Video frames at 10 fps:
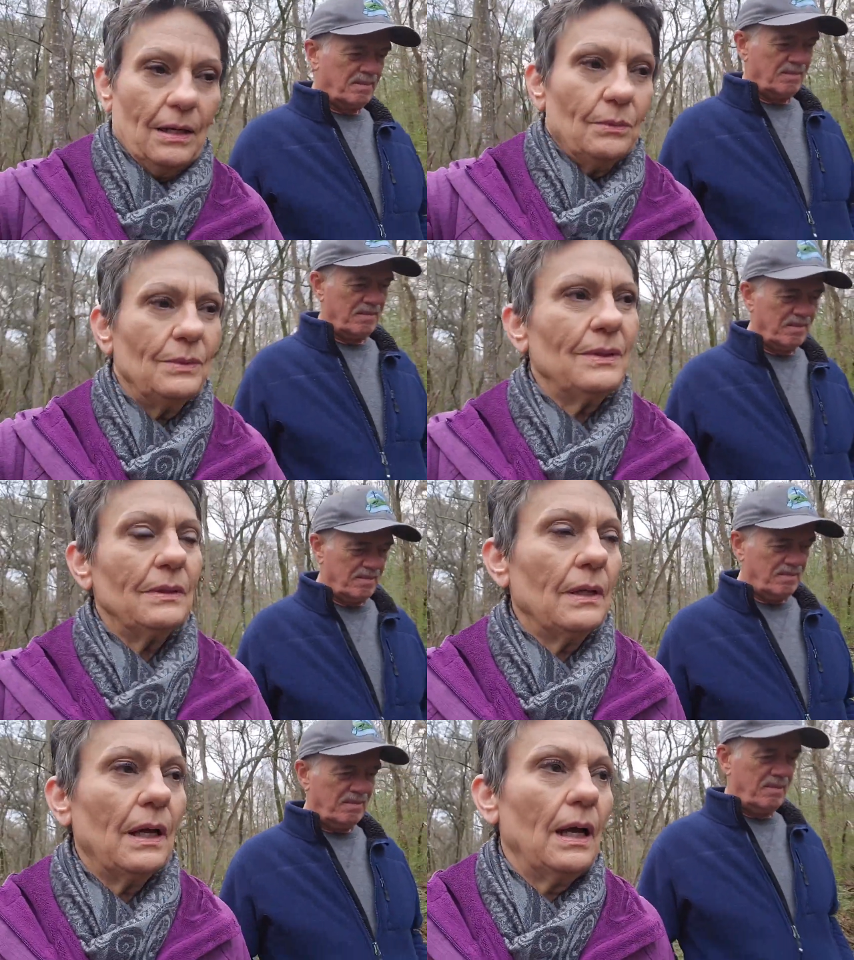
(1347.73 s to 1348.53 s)
Speaker 1: Well,
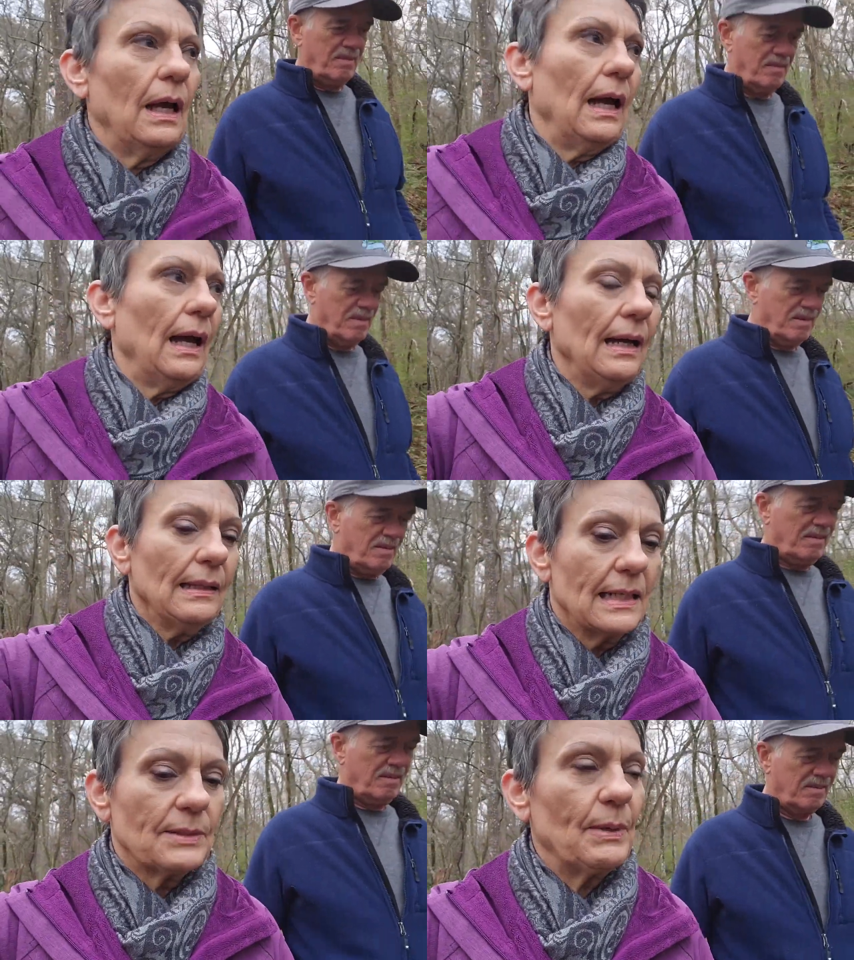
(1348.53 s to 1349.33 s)
I
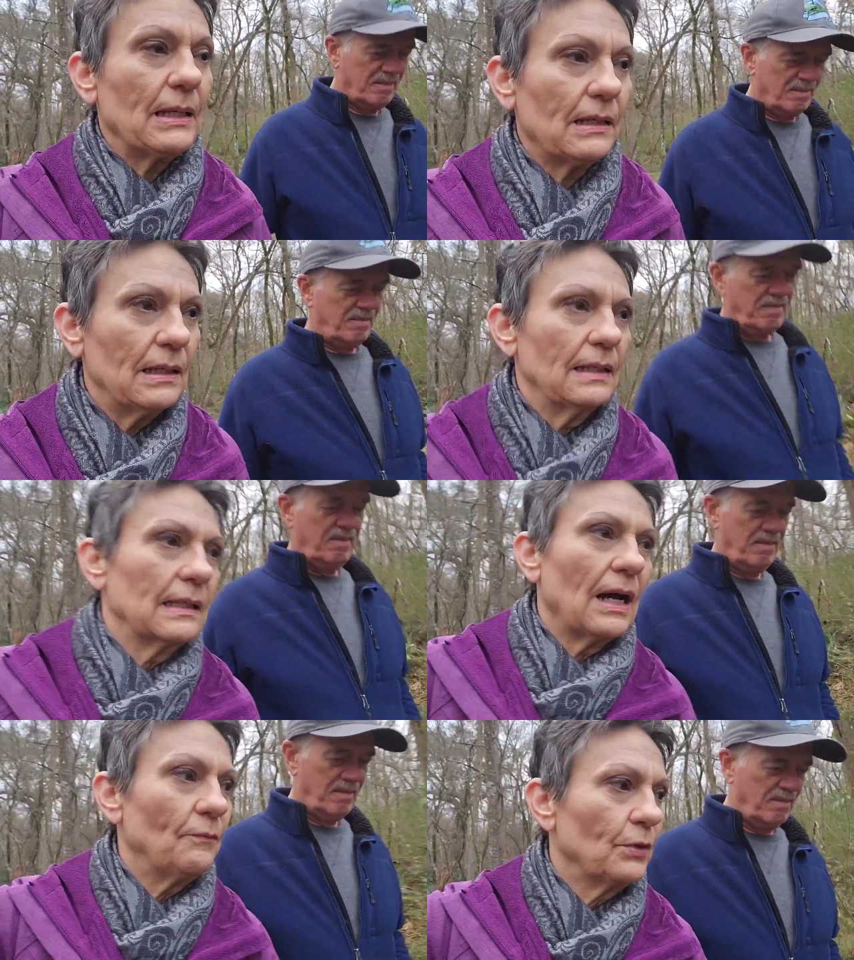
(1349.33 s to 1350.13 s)
like to be in a
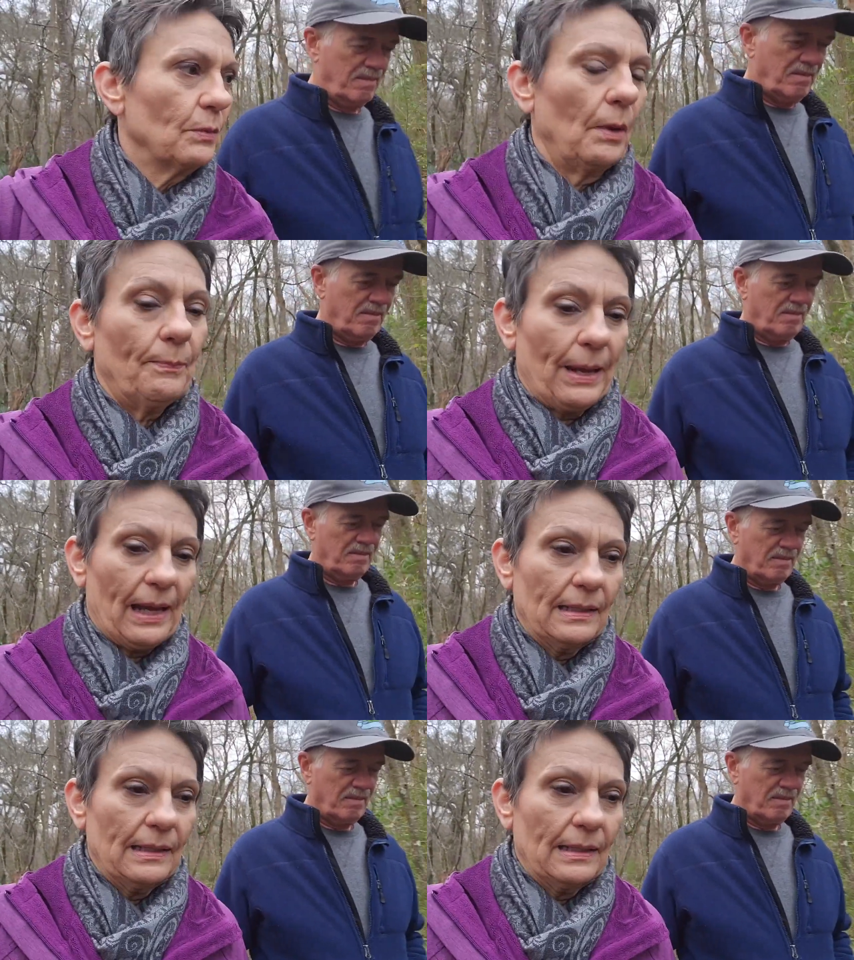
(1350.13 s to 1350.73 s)
comfortable bed.